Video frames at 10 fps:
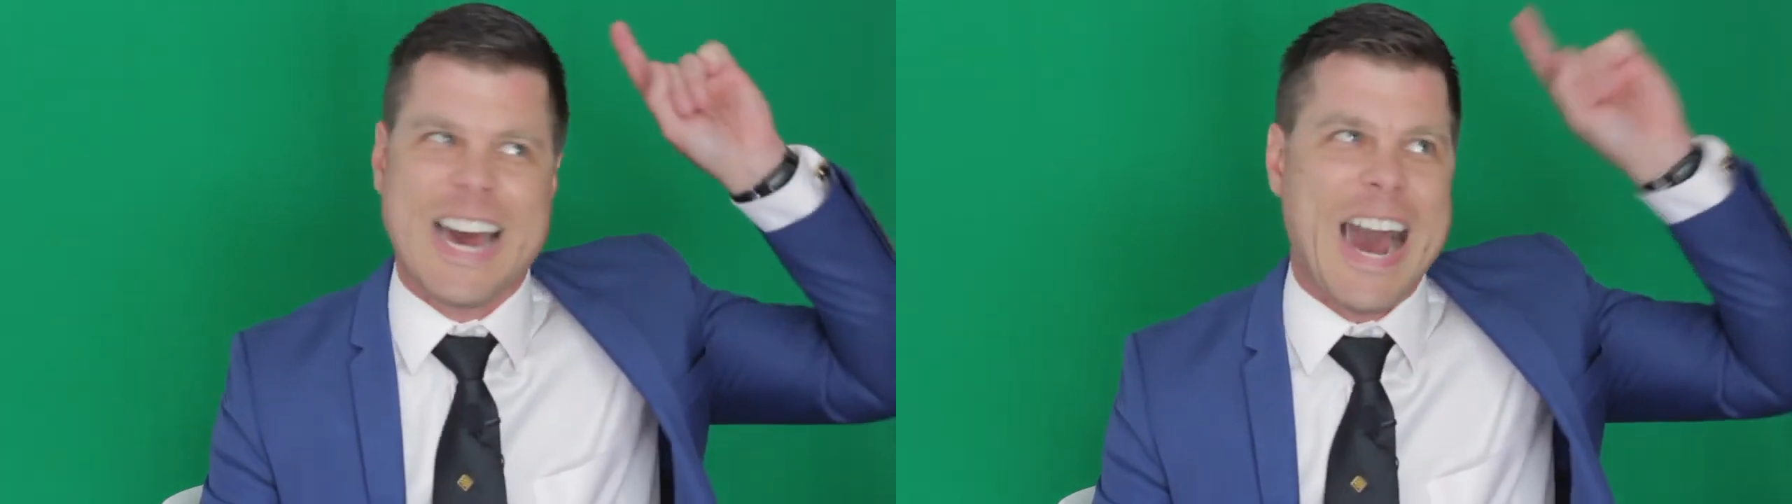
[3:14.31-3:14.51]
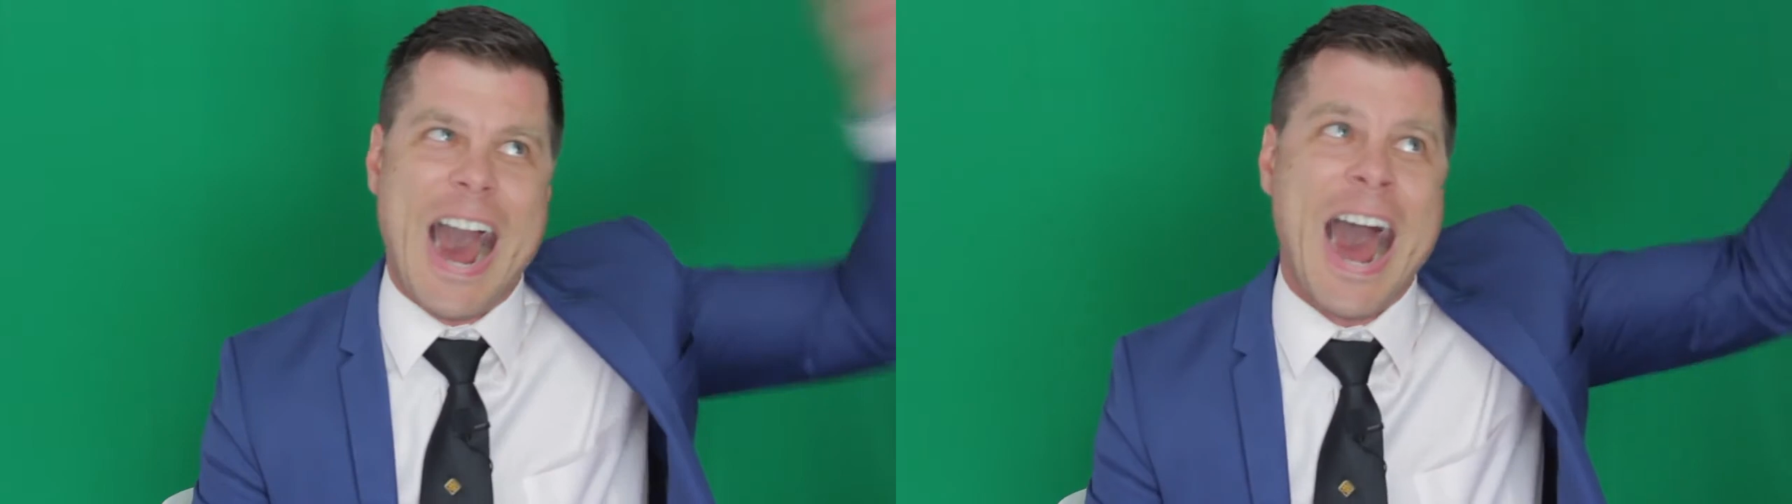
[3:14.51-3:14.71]

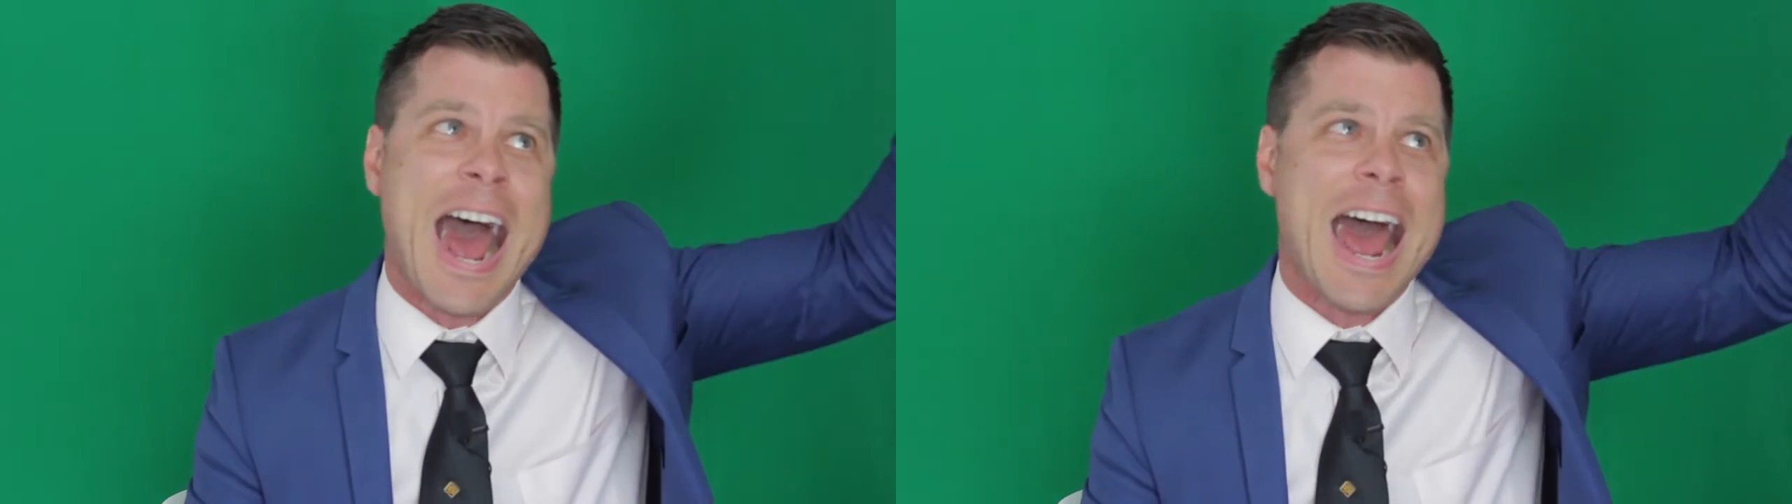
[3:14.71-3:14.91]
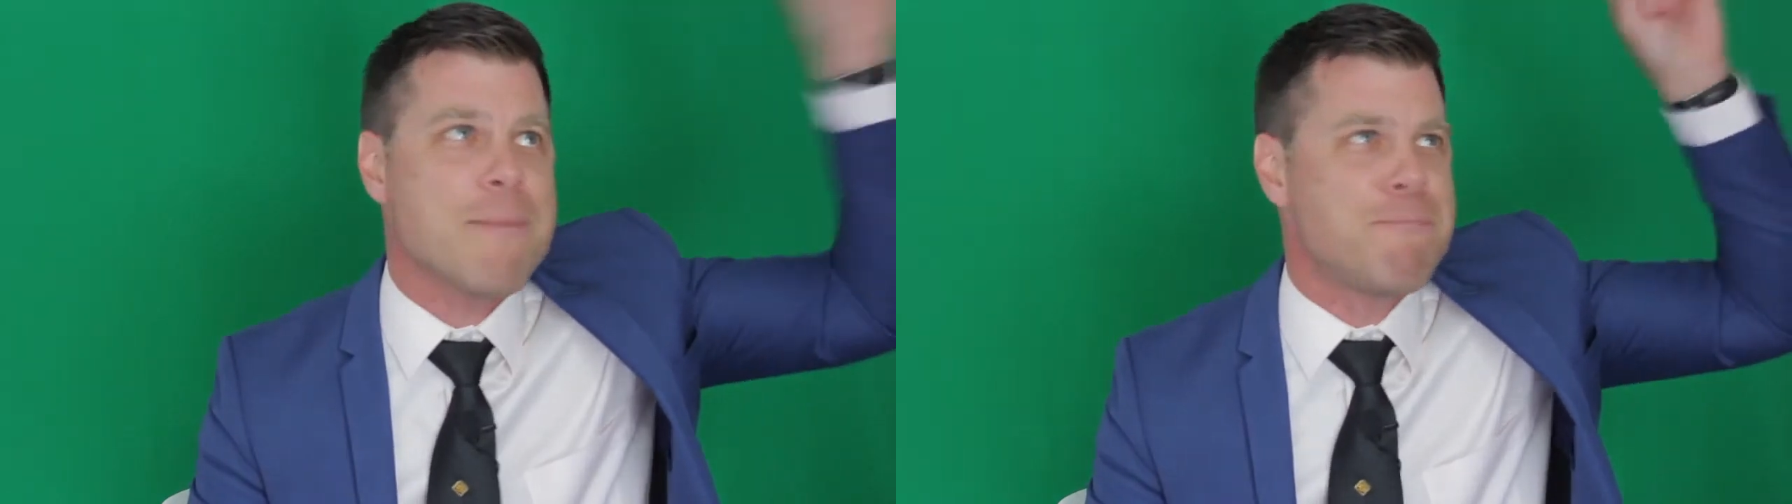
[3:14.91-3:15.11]
the
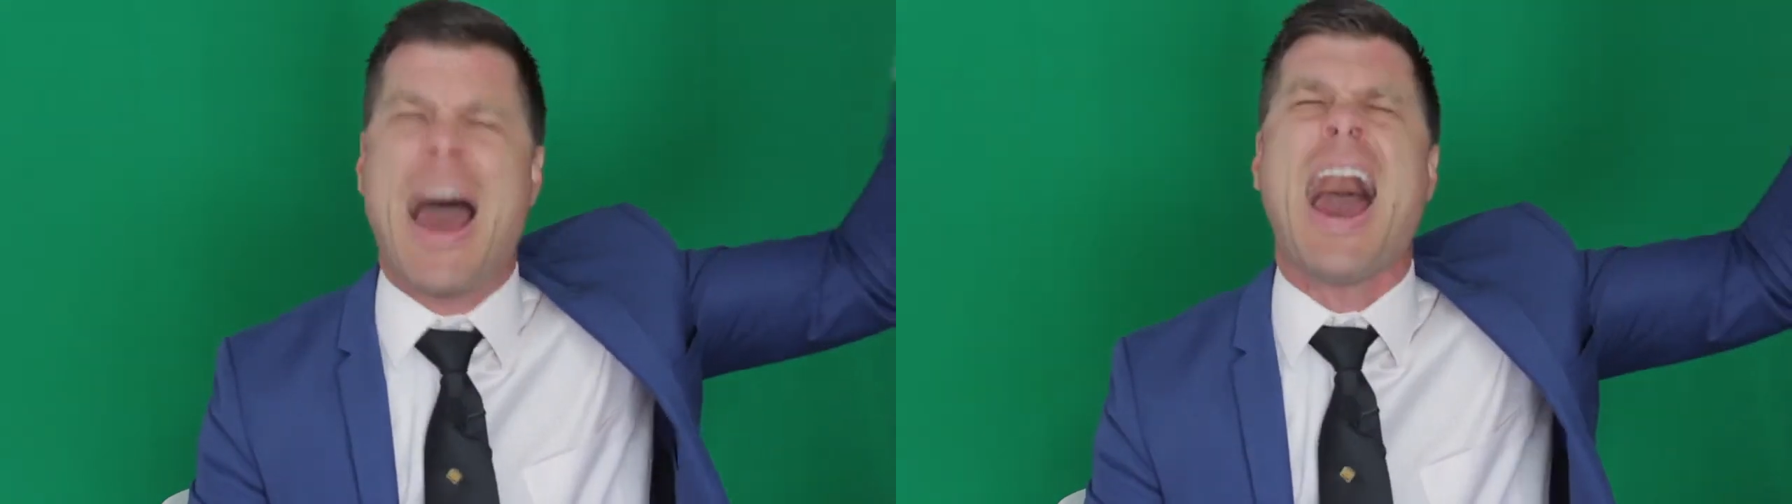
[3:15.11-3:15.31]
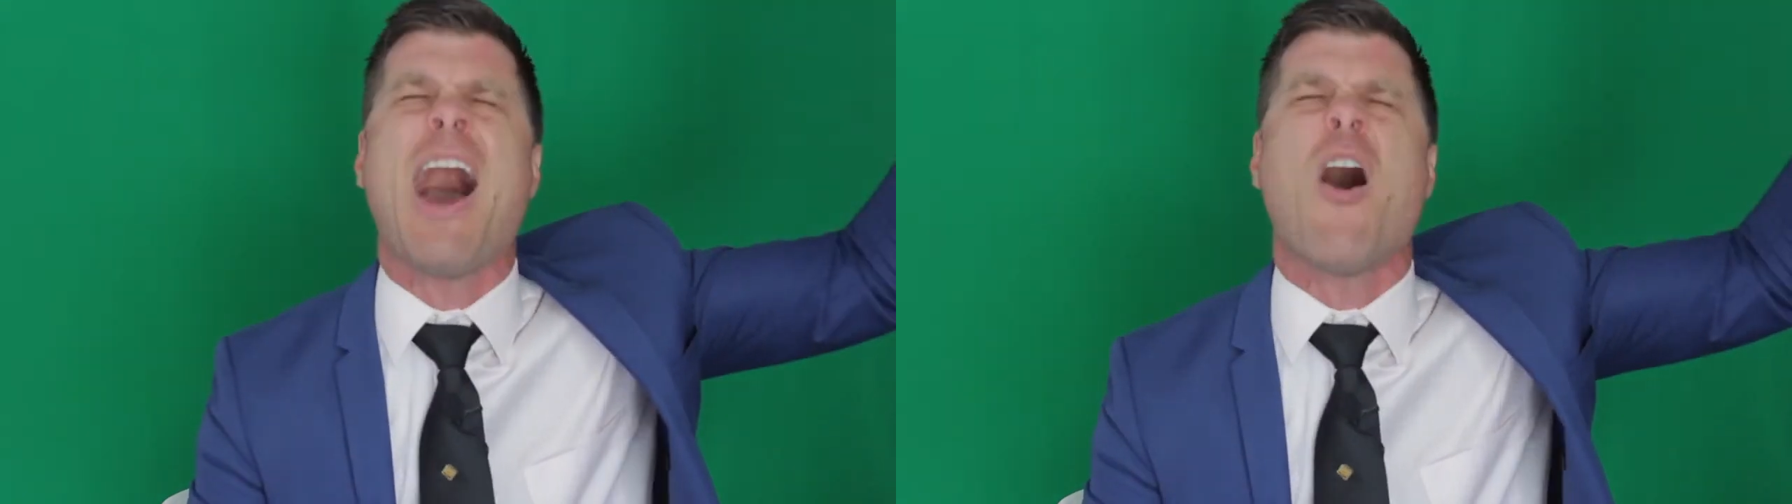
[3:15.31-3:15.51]
hard
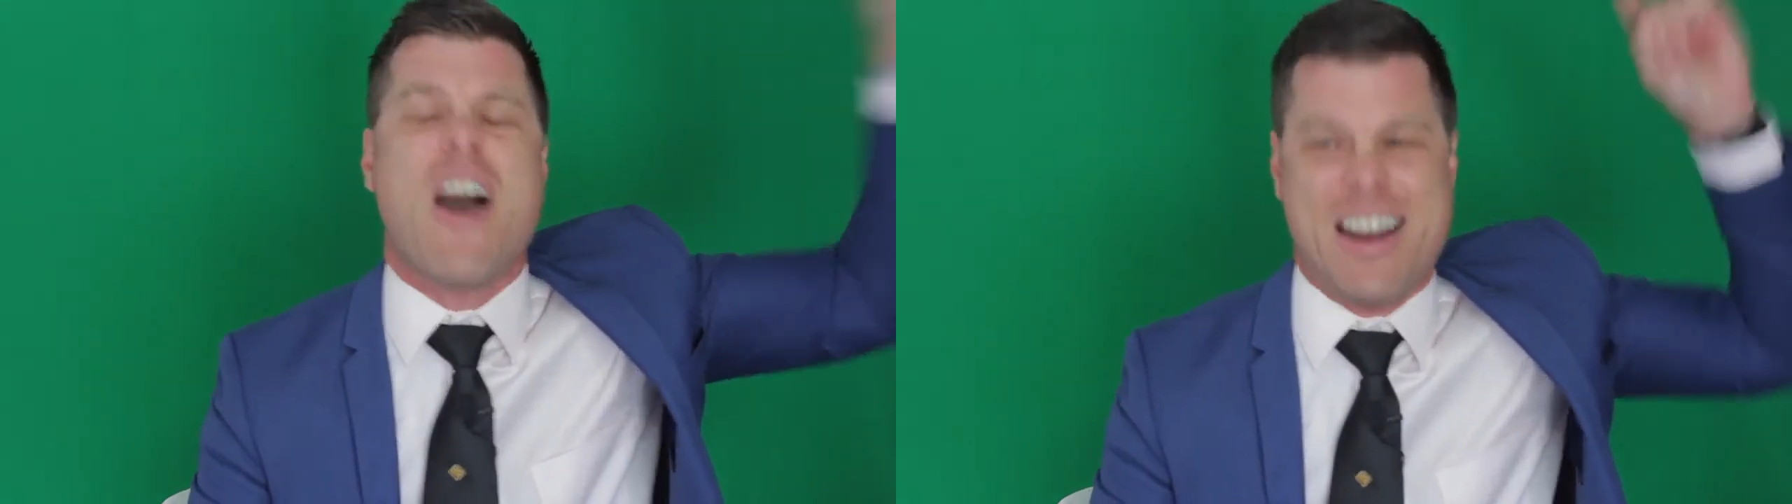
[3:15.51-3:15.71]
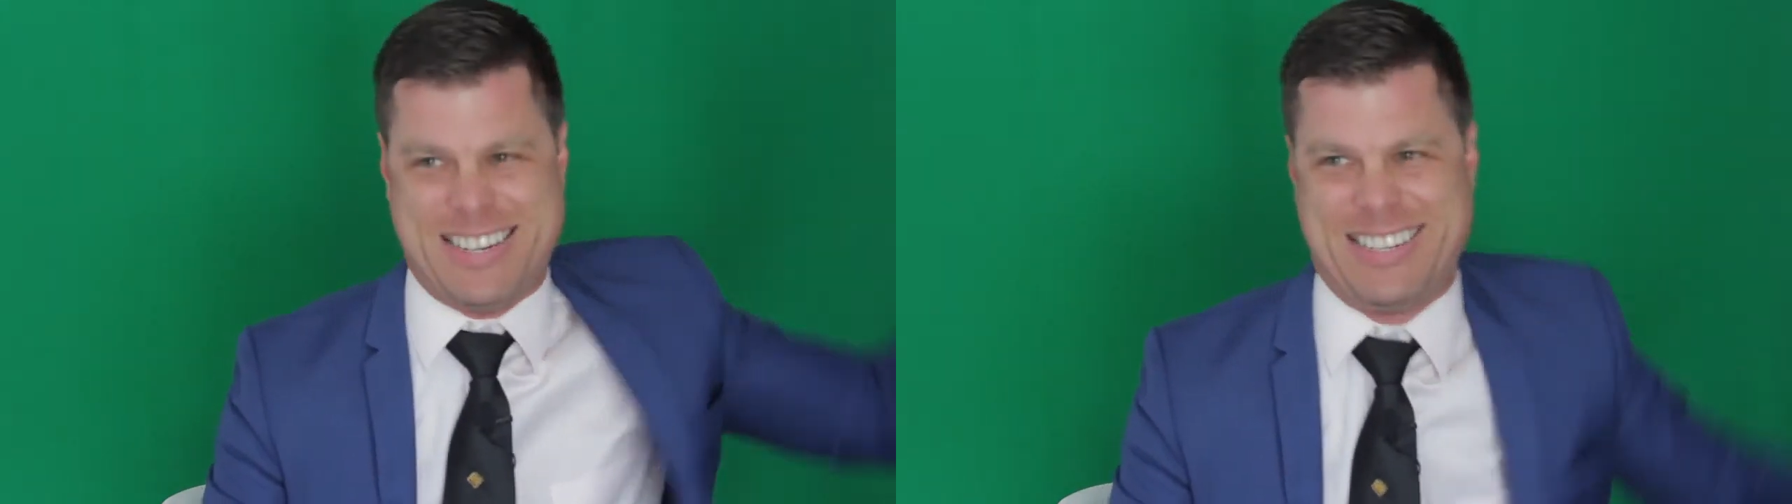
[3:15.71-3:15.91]

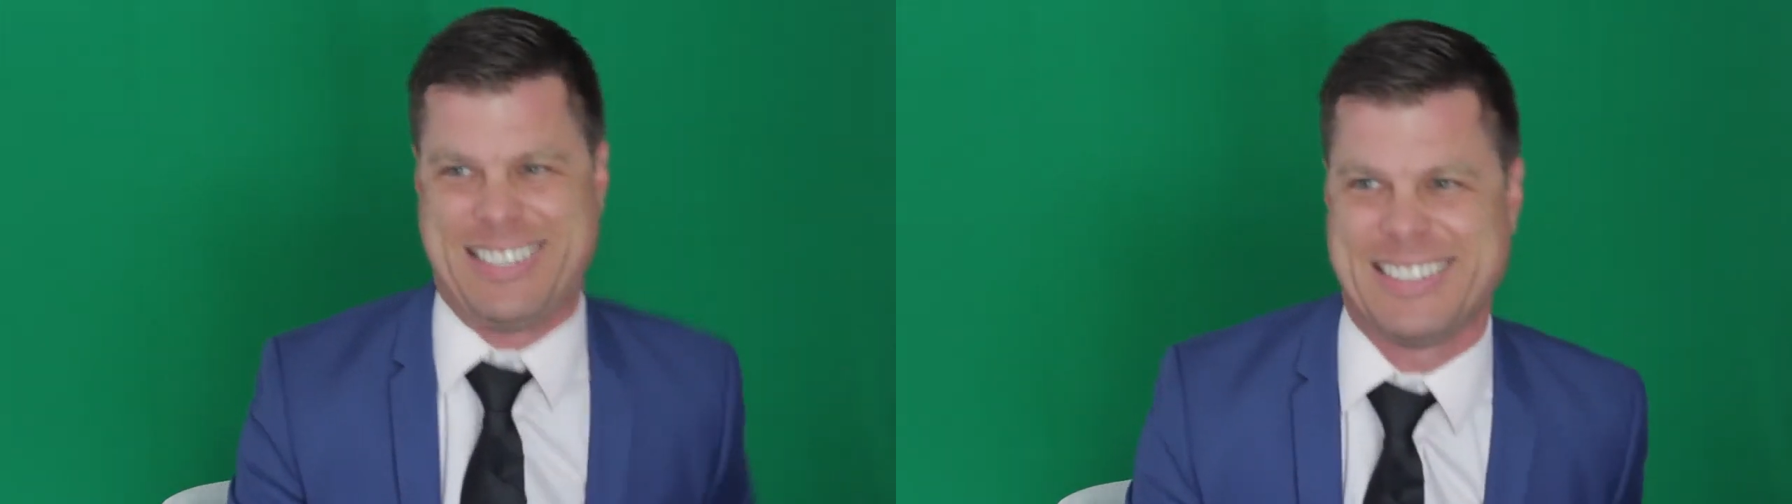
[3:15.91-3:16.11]
power.